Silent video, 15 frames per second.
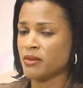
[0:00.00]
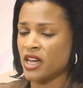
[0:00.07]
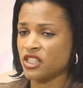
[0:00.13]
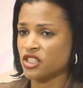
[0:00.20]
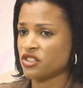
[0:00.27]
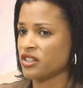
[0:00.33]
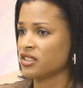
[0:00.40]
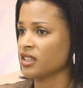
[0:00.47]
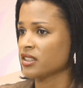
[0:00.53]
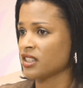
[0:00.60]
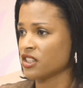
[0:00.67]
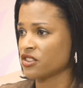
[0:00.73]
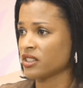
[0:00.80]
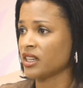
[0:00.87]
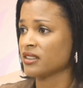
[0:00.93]
magistrates,
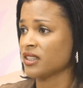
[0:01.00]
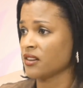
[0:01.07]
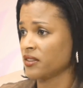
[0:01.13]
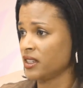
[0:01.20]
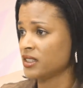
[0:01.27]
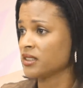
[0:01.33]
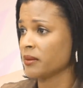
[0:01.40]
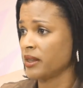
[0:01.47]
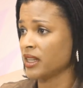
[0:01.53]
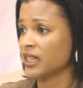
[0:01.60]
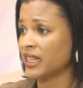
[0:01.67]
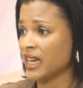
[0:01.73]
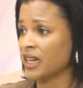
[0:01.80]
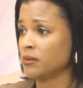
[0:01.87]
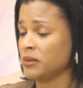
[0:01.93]
etc., that's definitely something
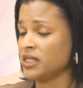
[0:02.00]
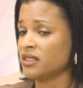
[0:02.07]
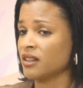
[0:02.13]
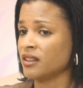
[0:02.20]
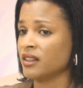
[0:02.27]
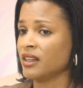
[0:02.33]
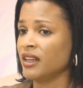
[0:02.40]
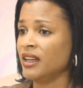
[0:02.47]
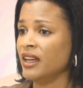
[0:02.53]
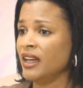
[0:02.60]
that can be done.